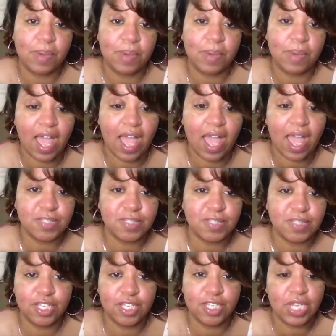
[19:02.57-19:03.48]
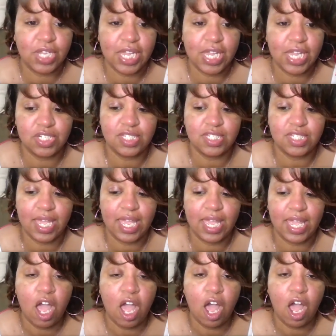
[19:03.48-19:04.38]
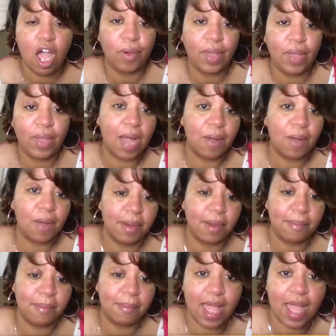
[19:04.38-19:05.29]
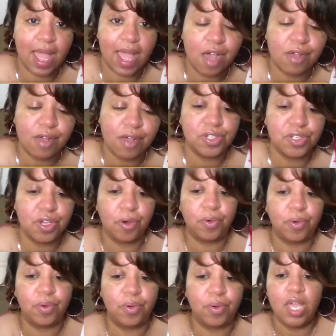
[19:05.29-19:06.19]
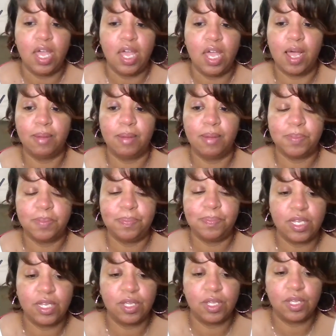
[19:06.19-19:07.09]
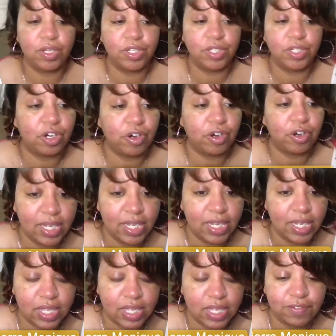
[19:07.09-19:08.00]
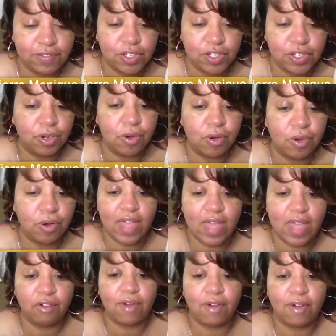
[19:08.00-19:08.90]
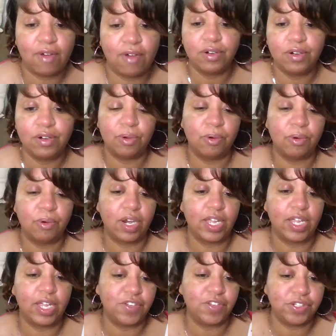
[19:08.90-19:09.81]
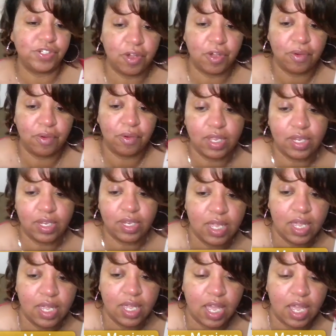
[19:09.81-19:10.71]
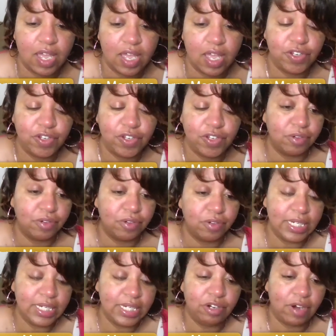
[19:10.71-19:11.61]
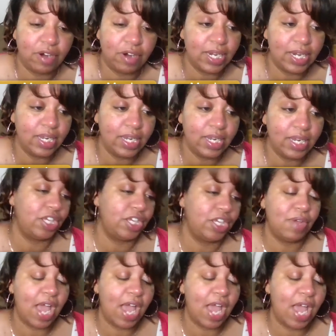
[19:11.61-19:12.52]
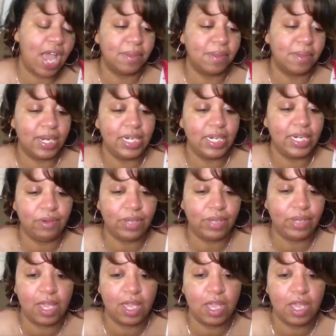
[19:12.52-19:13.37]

the house? Because you can't just say, okay, I want to buy a house. No, um, depending on your credit, if you're going that route or if you don't if you don't need credit and you have the money, okay,